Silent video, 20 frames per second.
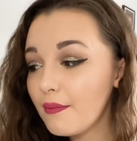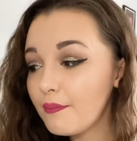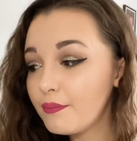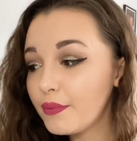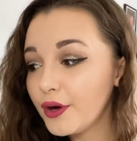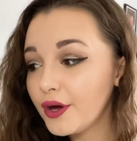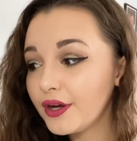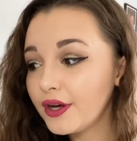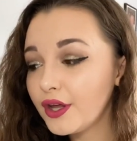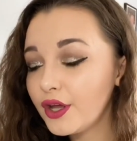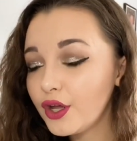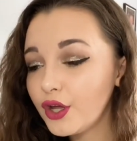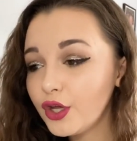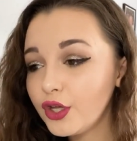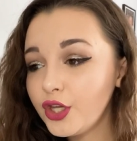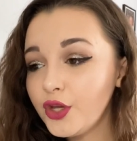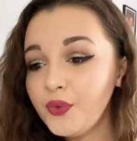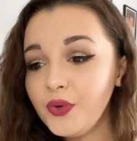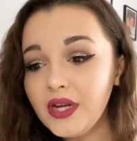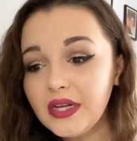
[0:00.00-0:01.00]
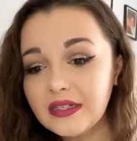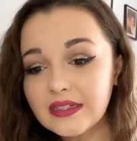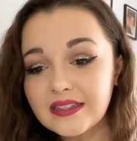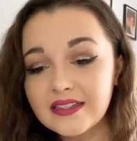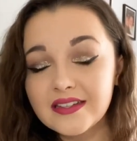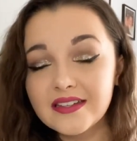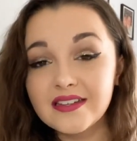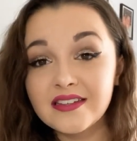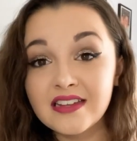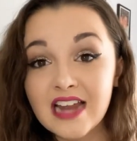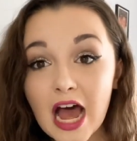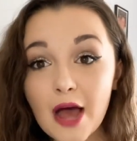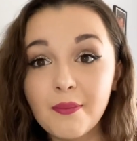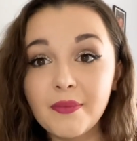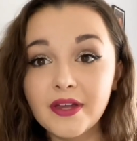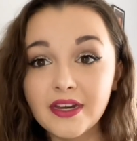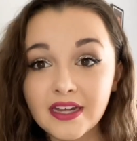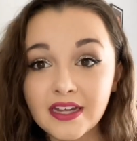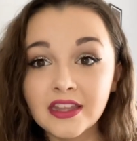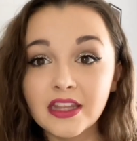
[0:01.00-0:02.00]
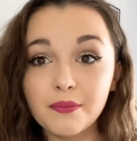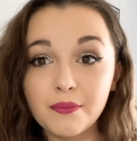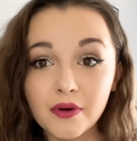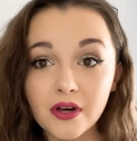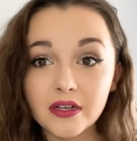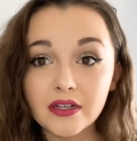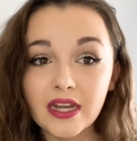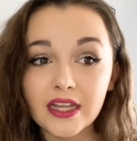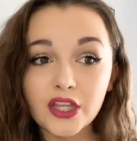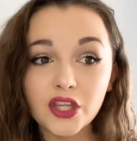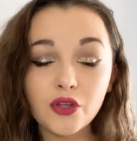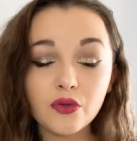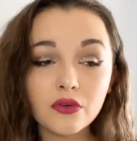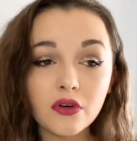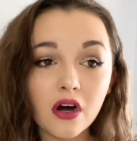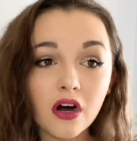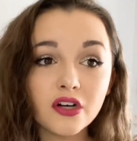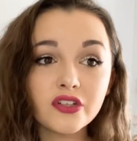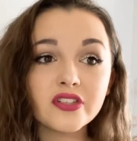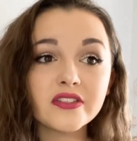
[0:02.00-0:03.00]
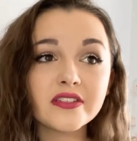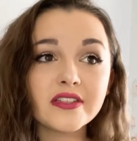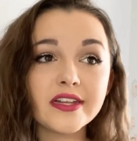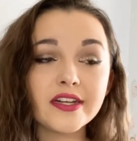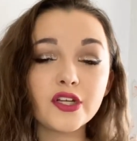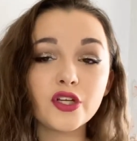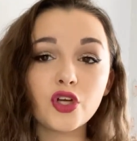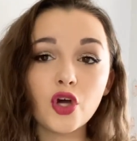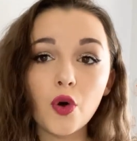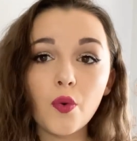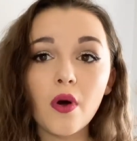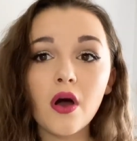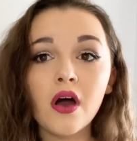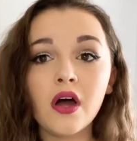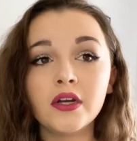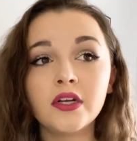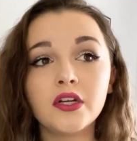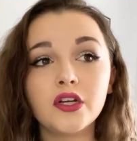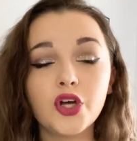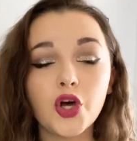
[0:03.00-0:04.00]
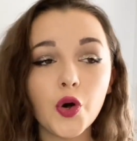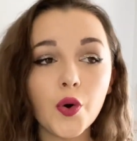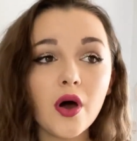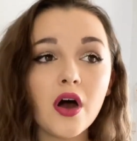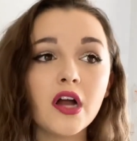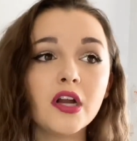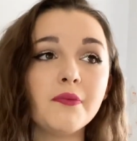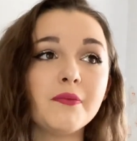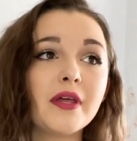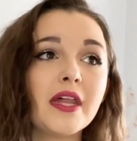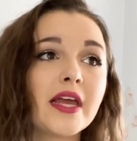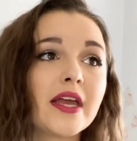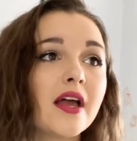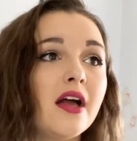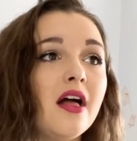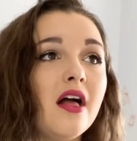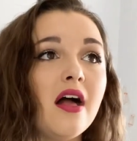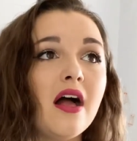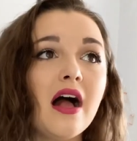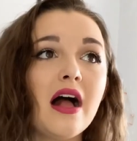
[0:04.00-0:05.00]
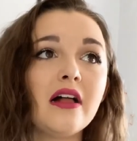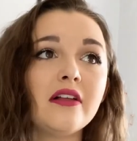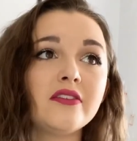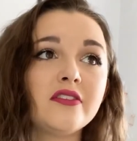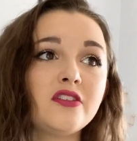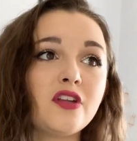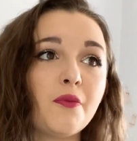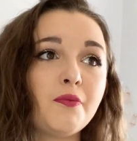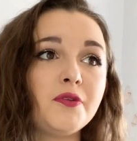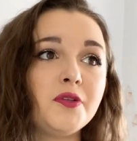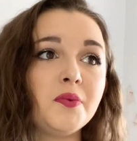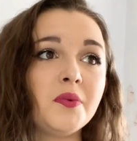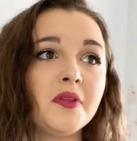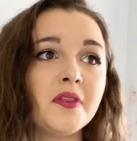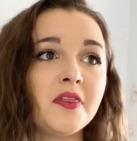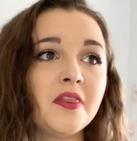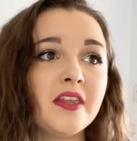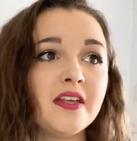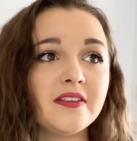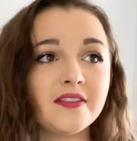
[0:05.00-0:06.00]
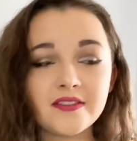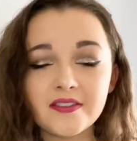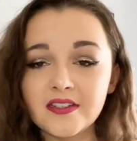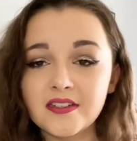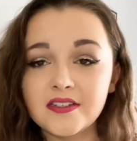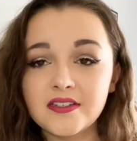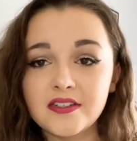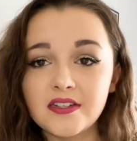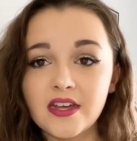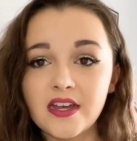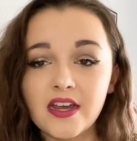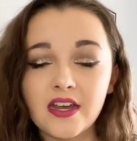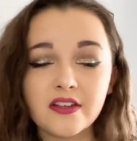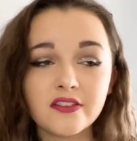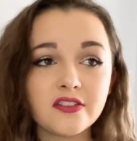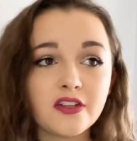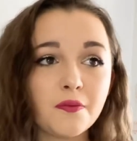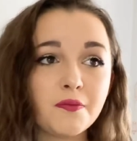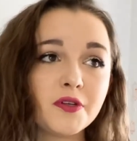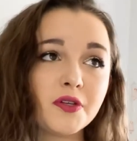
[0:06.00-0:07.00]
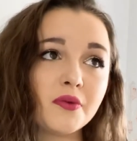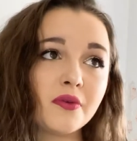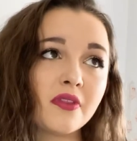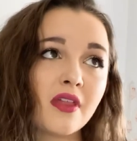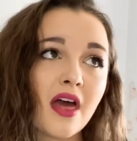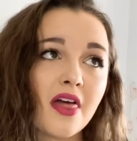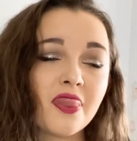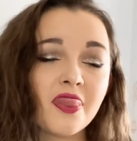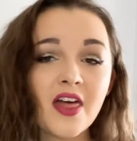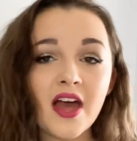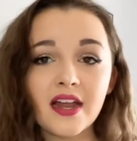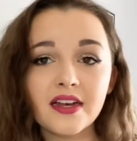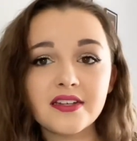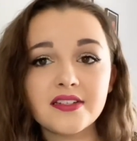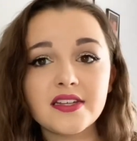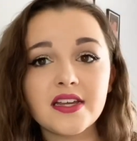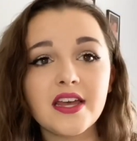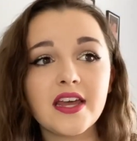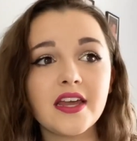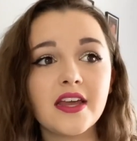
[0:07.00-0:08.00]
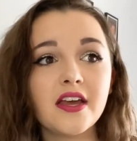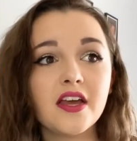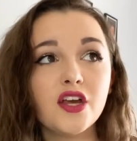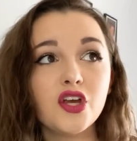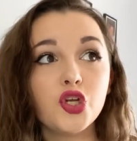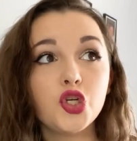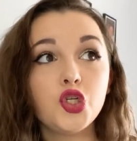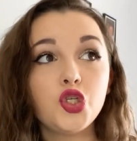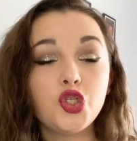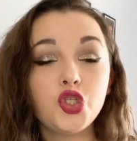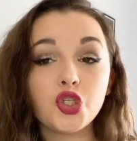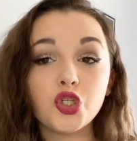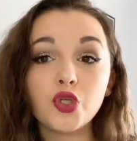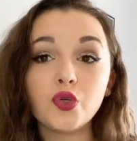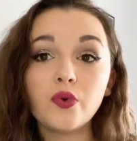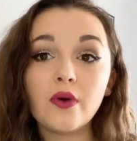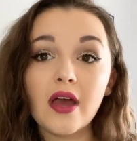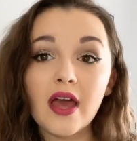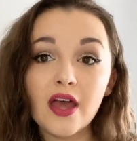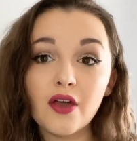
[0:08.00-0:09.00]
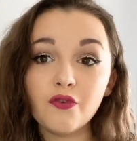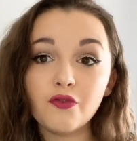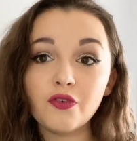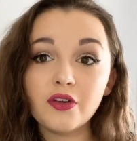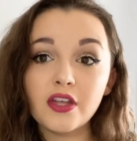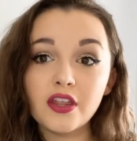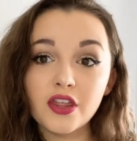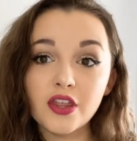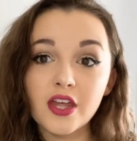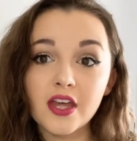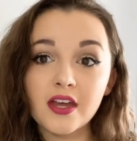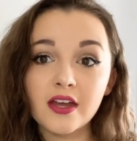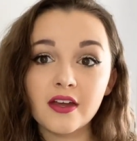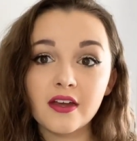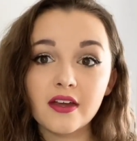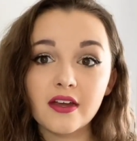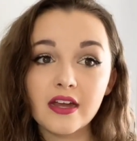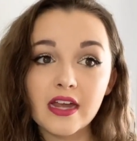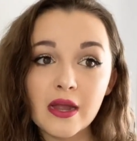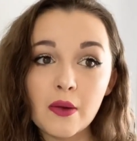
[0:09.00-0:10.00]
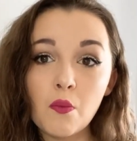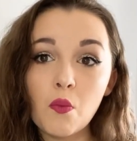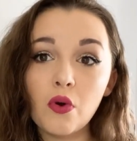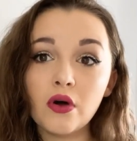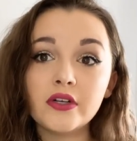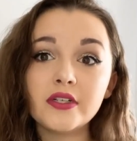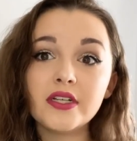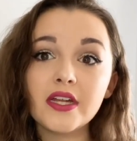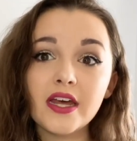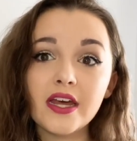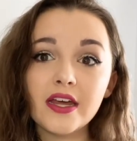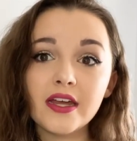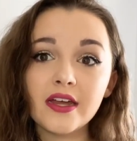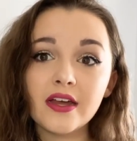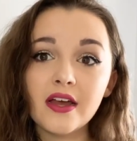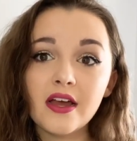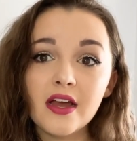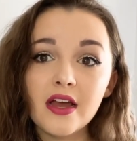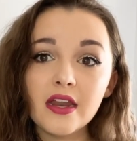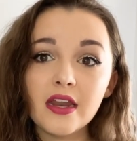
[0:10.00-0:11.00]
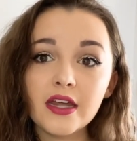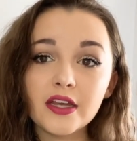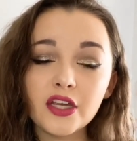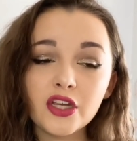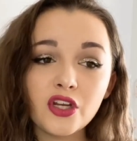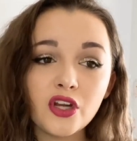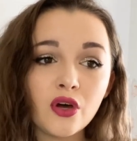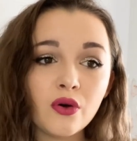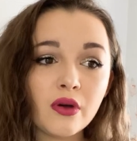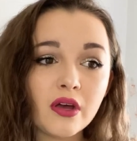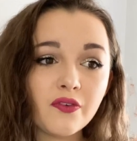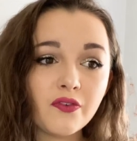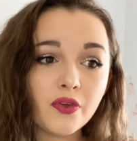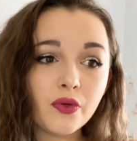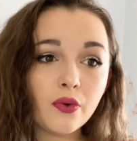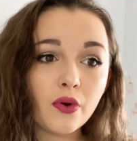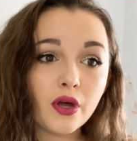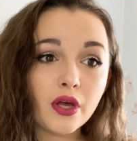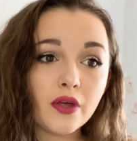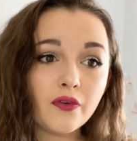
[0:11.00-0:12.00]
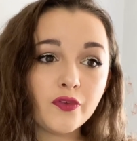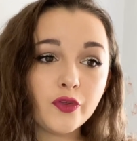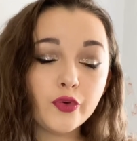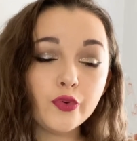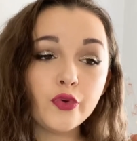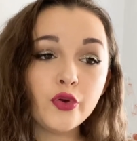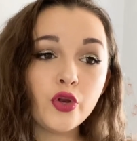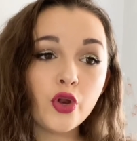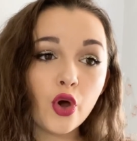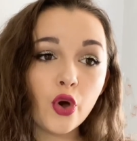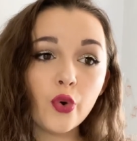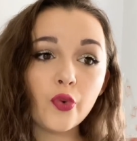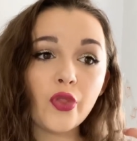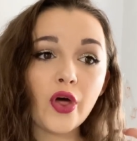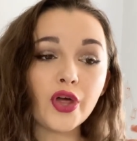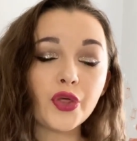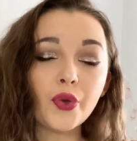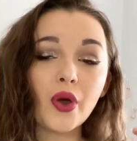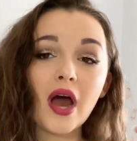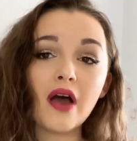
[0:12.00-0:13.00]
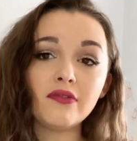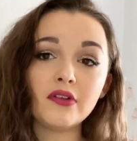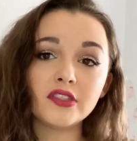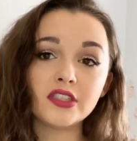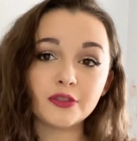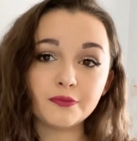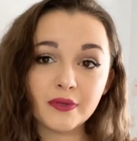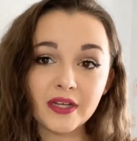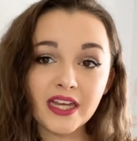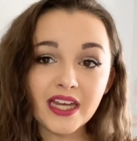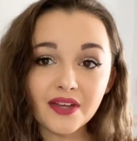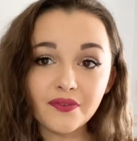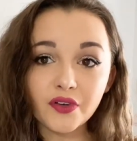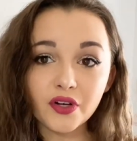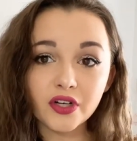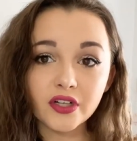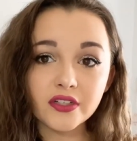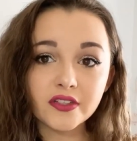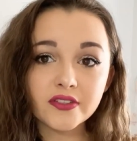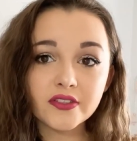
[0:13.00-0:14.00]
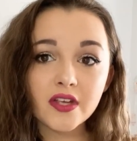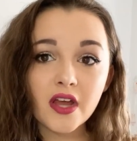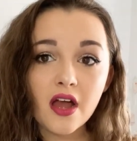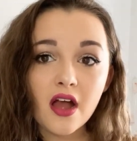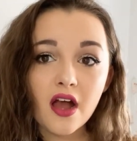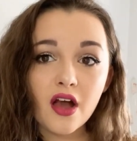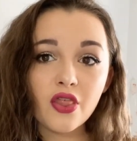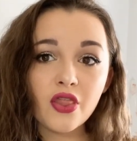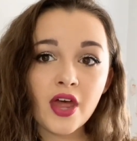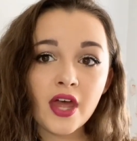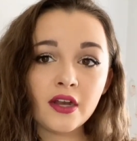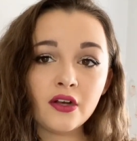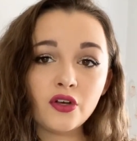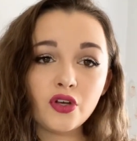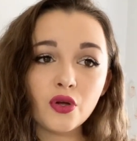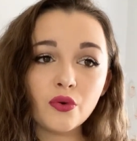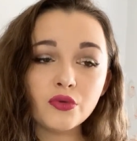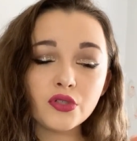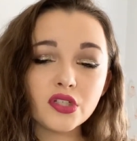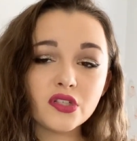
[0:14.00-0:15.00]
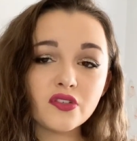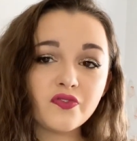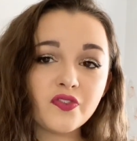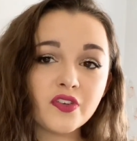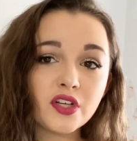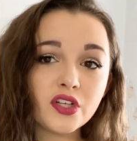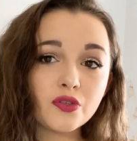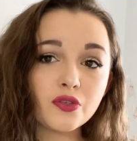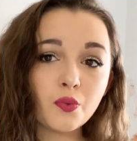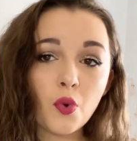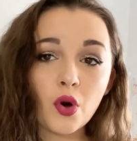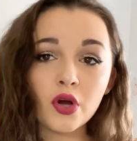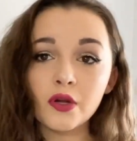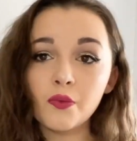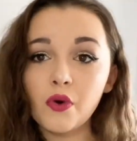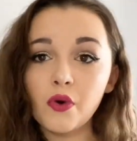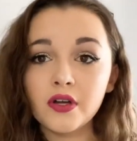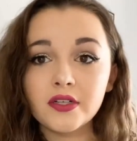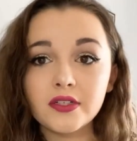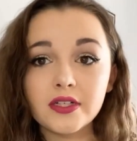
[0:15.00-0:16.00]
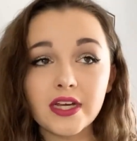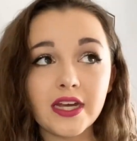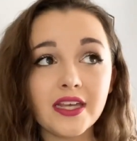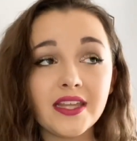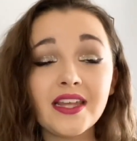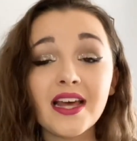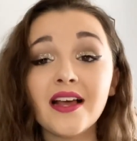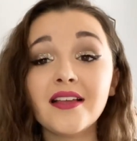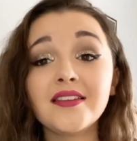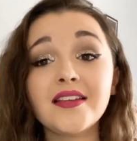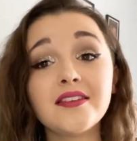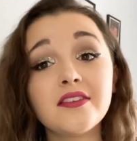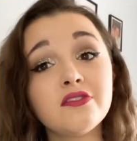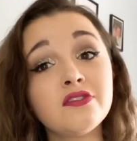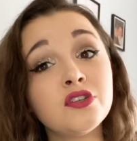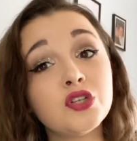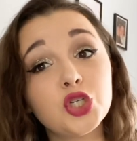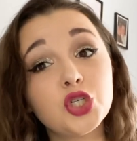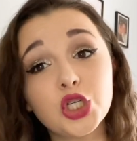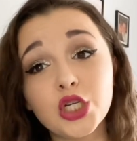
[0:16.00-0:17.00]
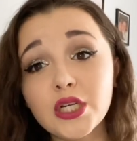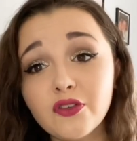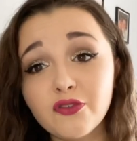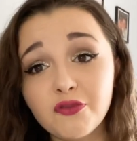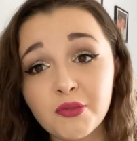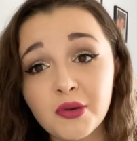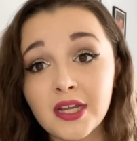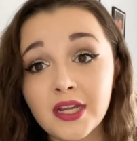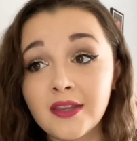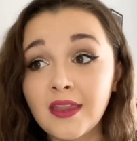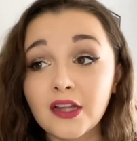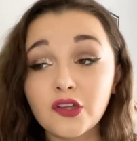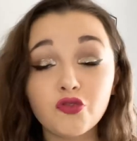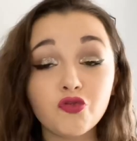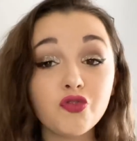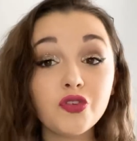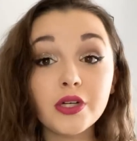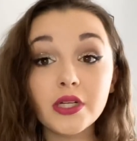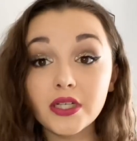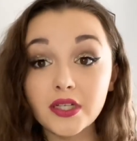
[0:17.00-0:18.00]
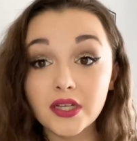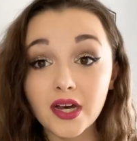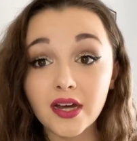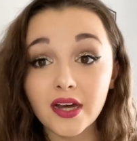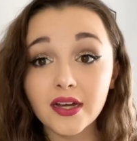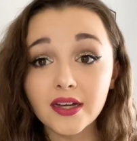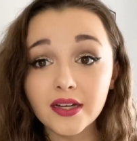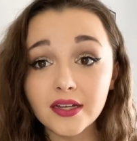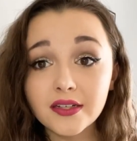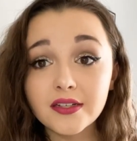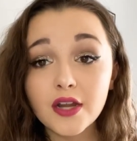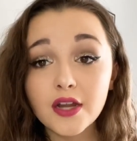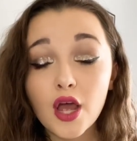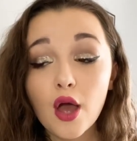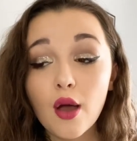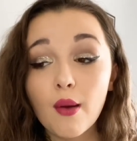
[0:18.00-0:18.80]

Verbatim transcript: But you need to snap it in the bud. Like you can't just let it go on and go on and be like, I'll stop doing this this day. I'll stop doing that that day. Do everything in one day. Like, you know, if you if you know that you have lots of behaviors, then don't just finish one in one day. Yes, that's an achievement and that's really good,